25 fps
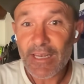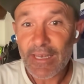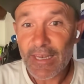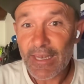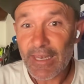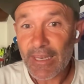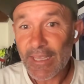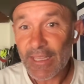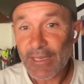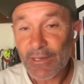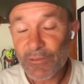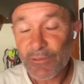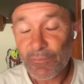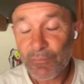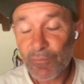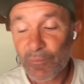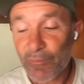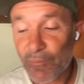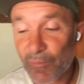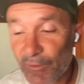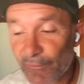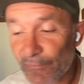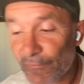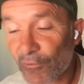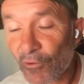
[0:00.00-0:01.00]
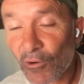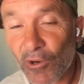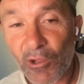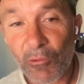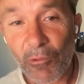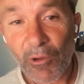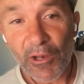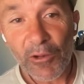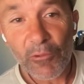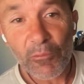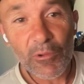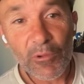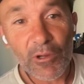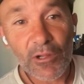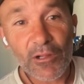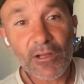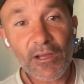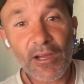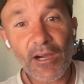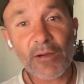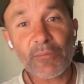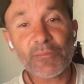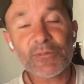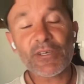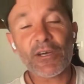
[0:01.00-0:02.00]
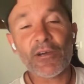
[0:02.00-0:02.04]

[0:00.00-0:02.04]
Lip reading: elite before he won a World Cup.